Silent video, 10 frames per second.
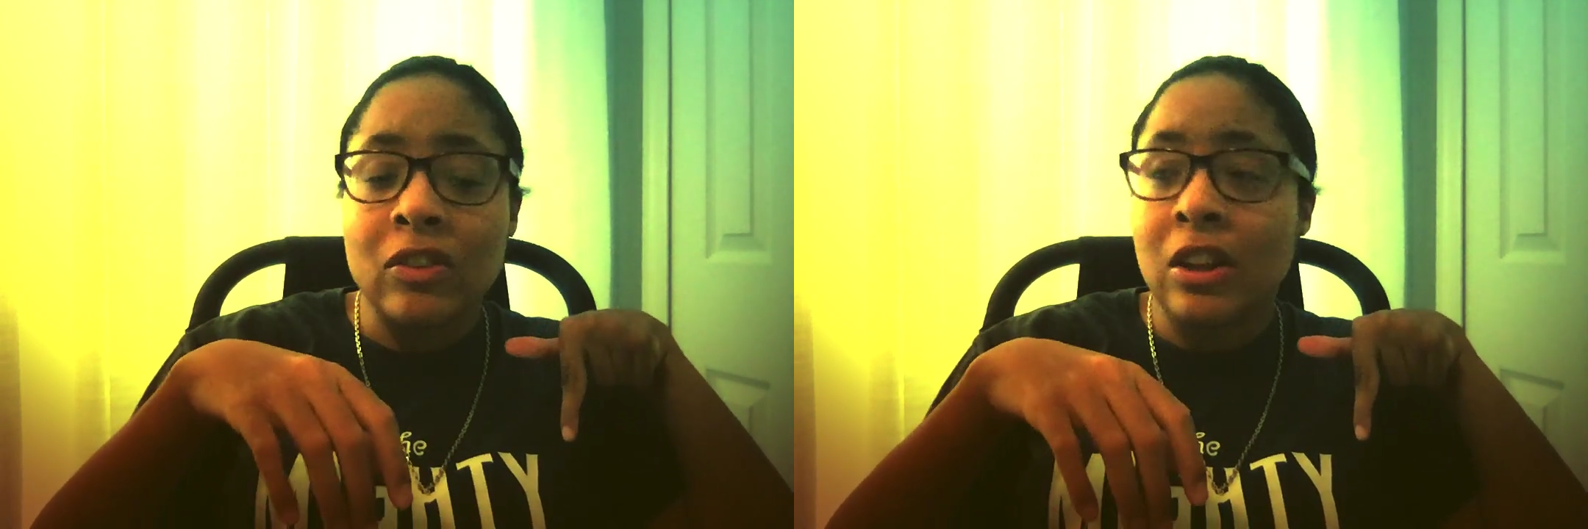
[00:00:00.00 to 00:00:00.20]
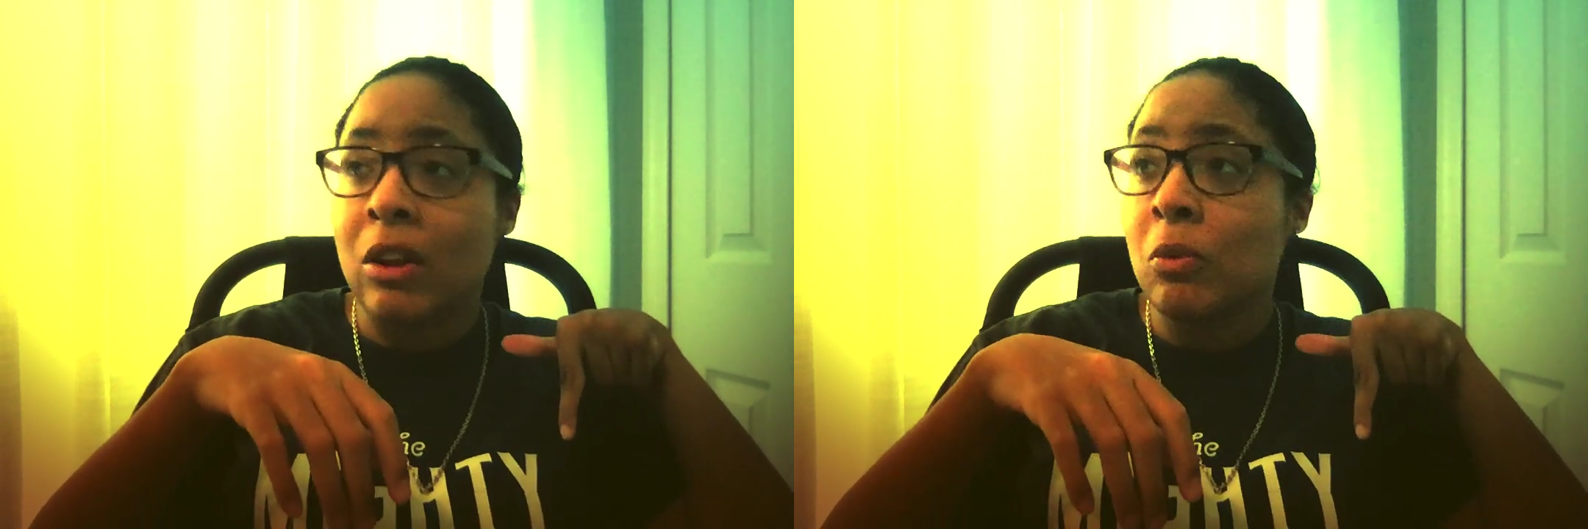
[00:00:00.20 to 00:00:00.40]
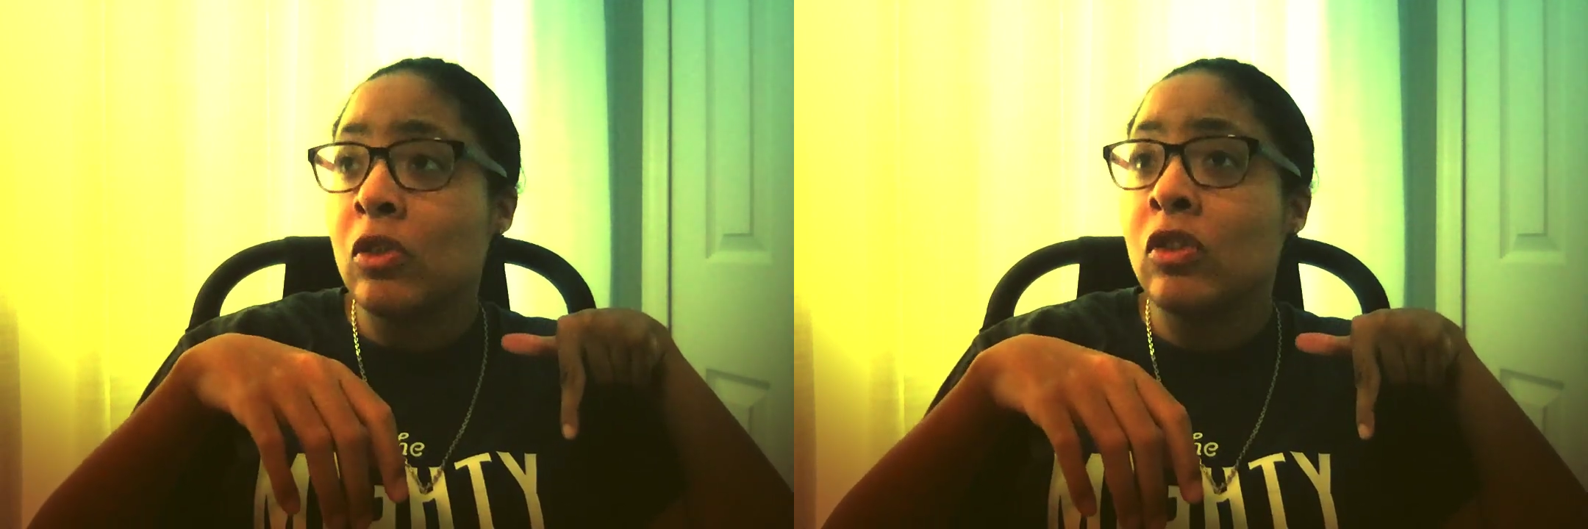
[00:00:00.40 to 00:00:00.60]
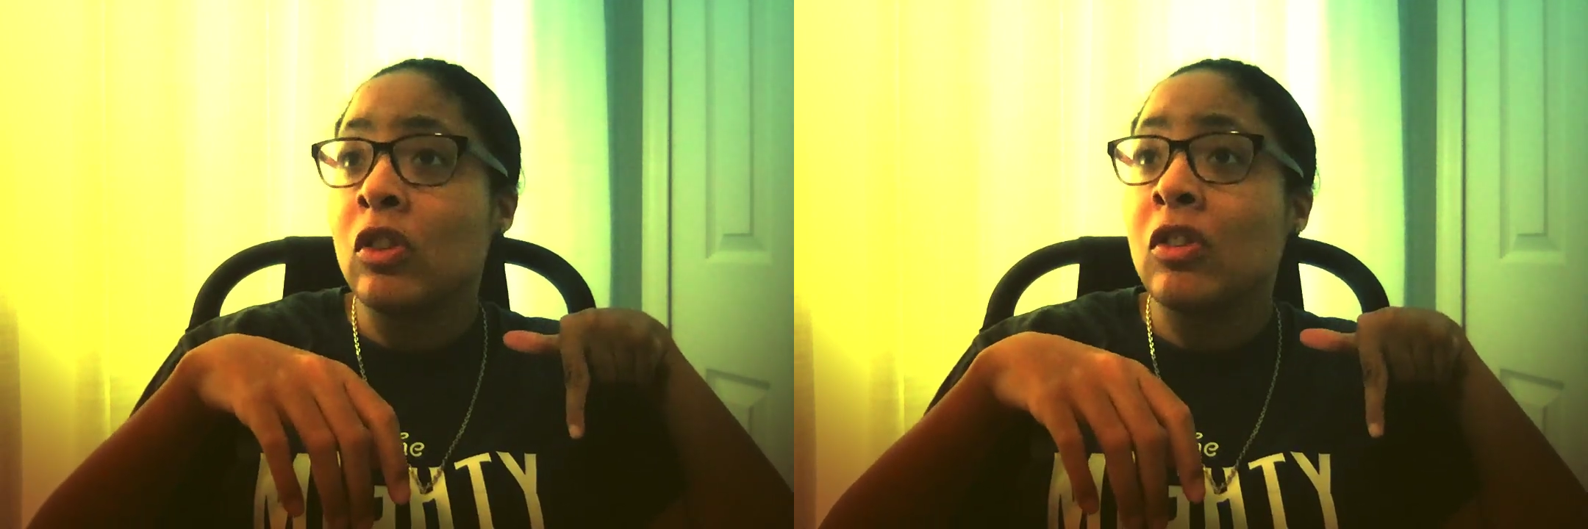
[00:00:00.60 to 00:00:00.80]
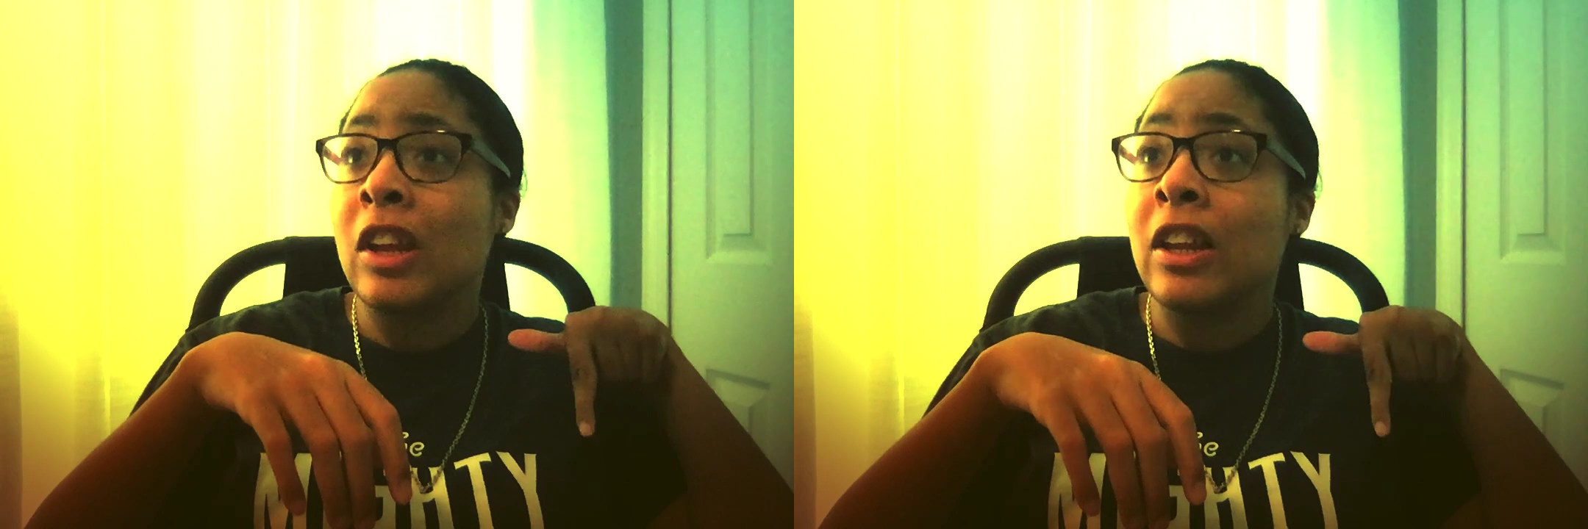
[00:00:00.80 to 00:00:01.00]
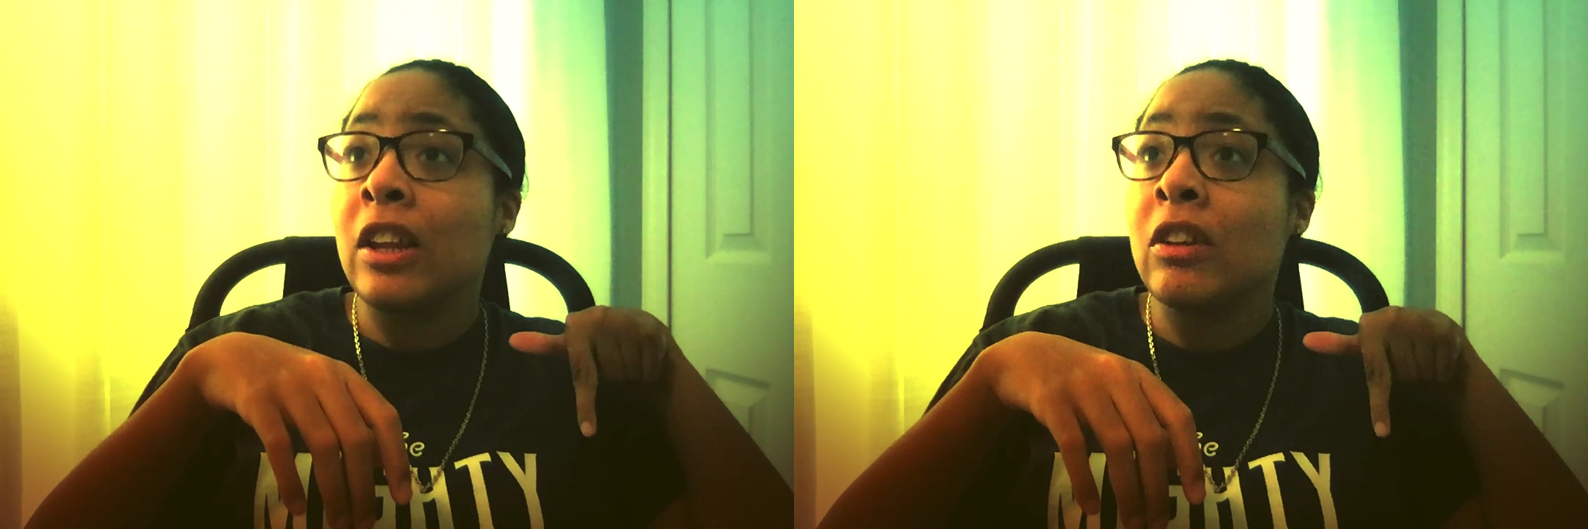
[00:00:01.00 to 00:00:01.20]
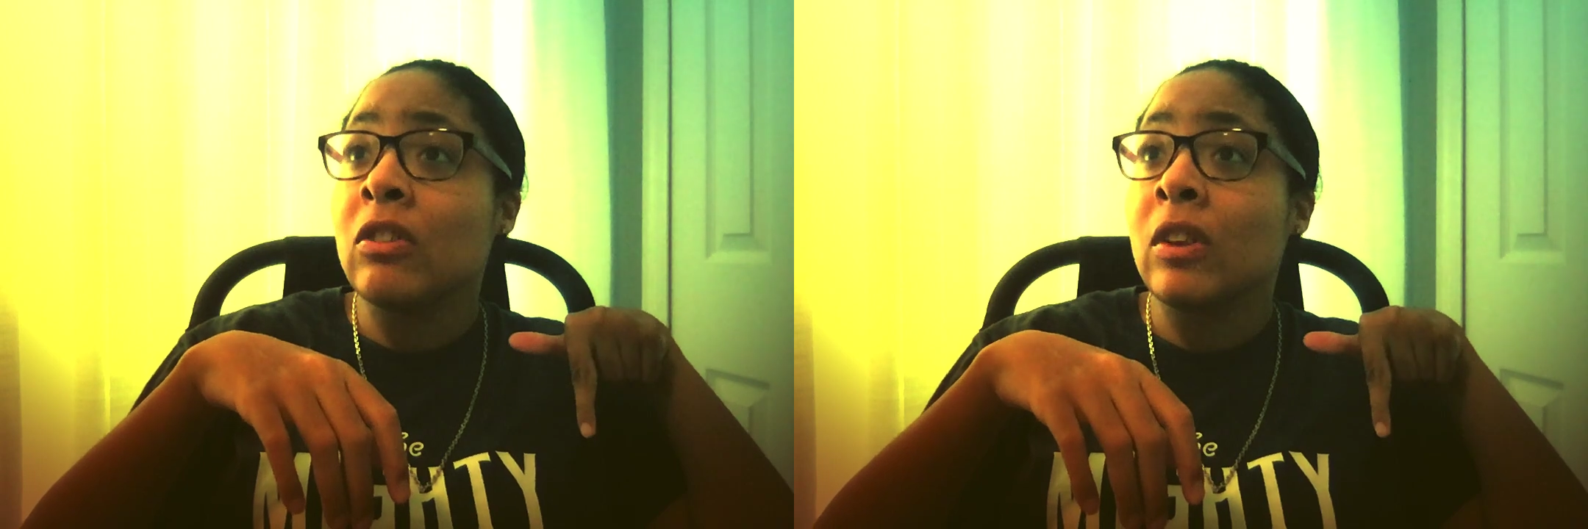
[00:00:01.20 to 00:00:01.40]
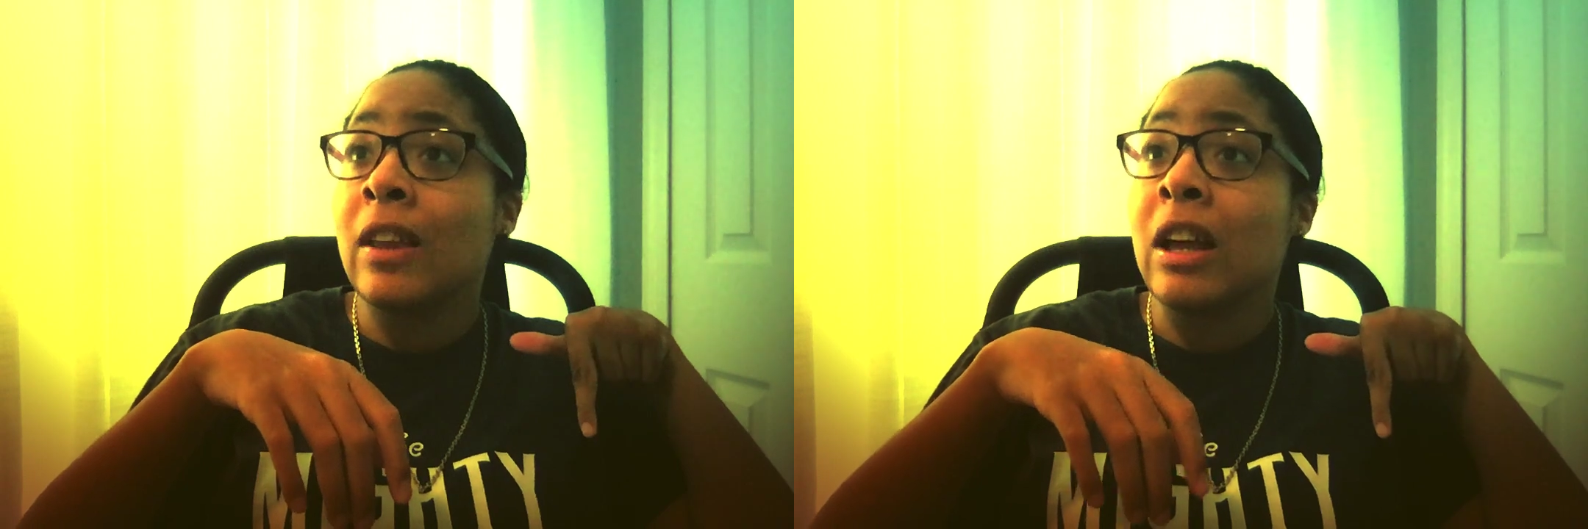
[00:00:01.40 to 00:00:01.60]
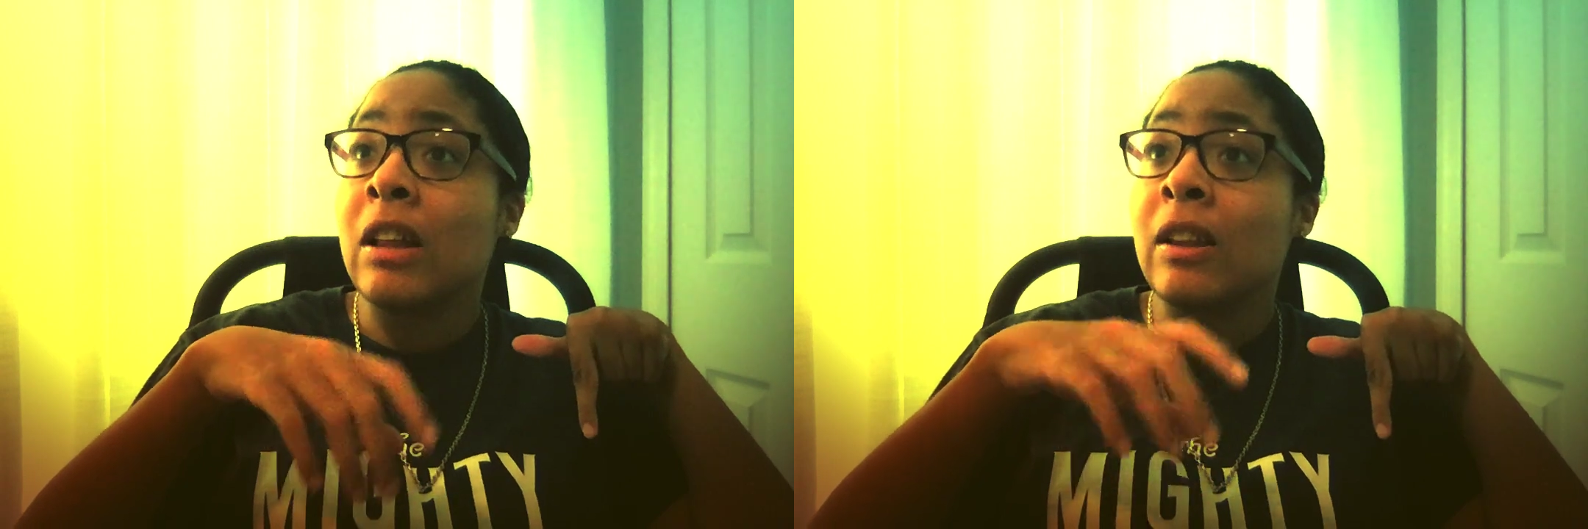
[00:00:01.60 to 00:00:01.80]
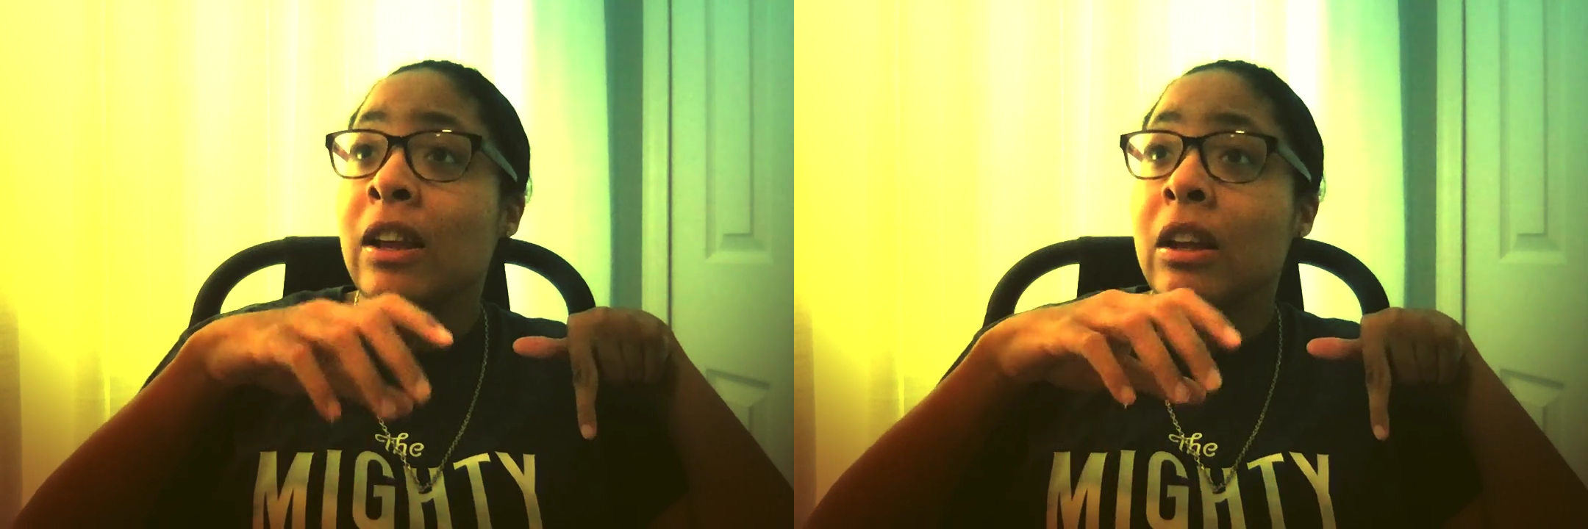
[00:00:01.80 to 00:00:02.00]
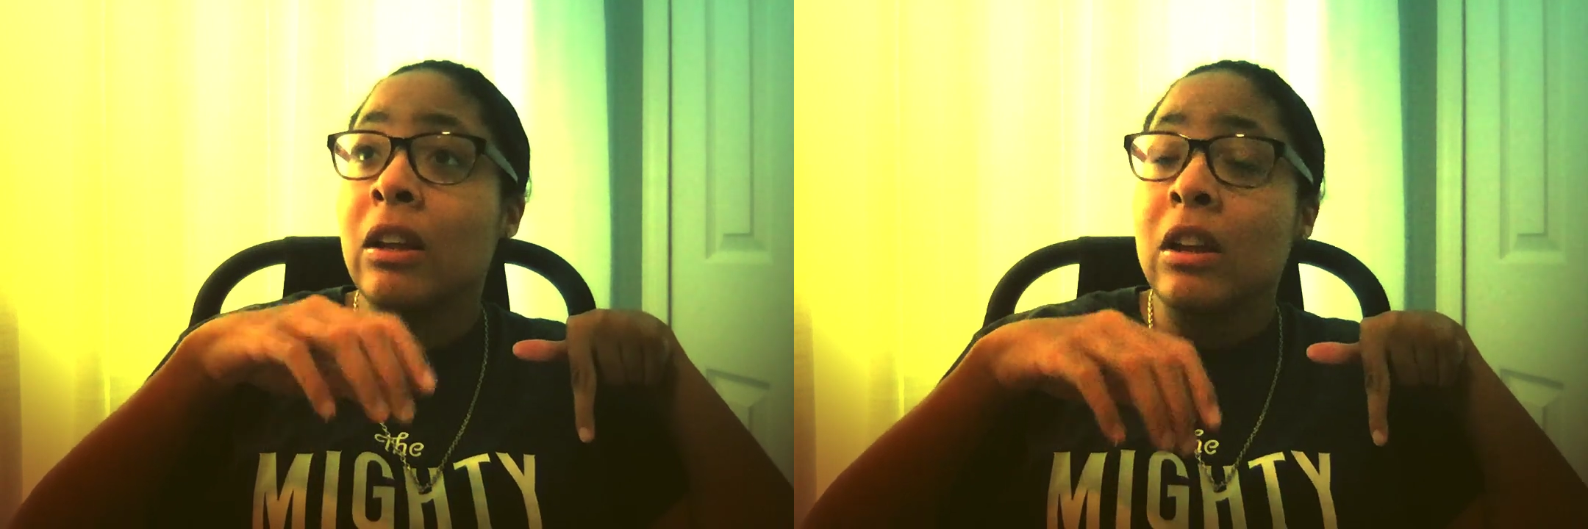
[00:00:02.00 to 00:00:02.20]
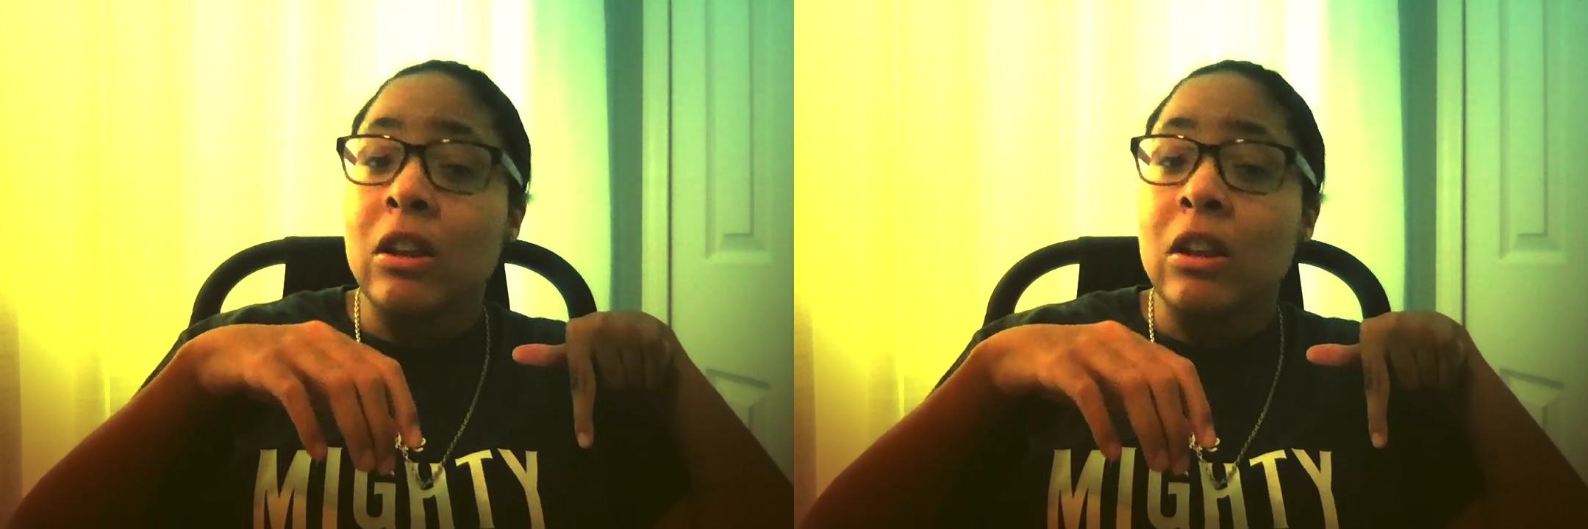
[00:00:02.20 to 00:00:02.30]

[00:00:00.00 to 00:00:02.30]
Like, I was just getting into that, like,